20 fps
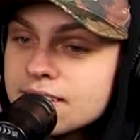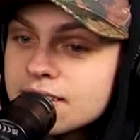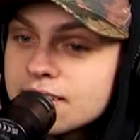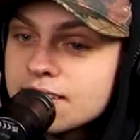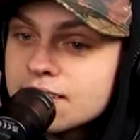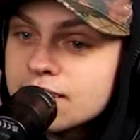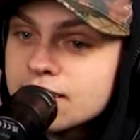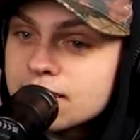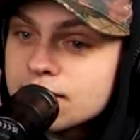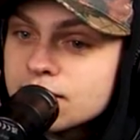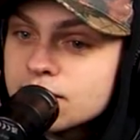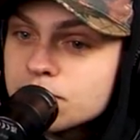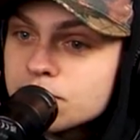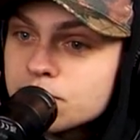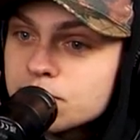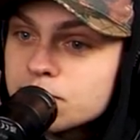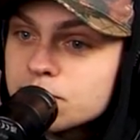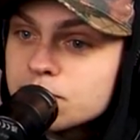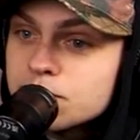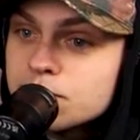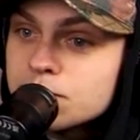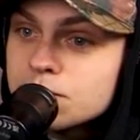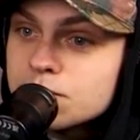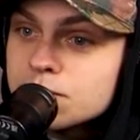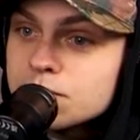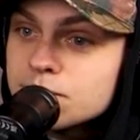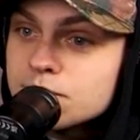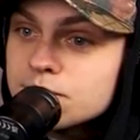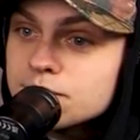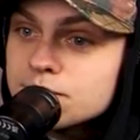
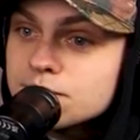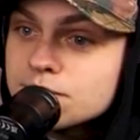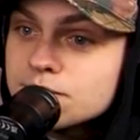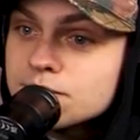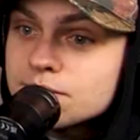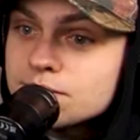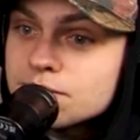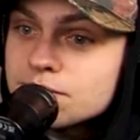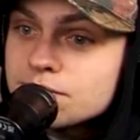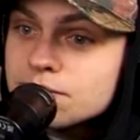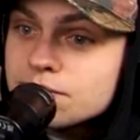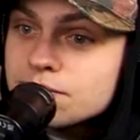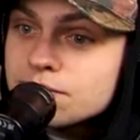This person isn't speaking.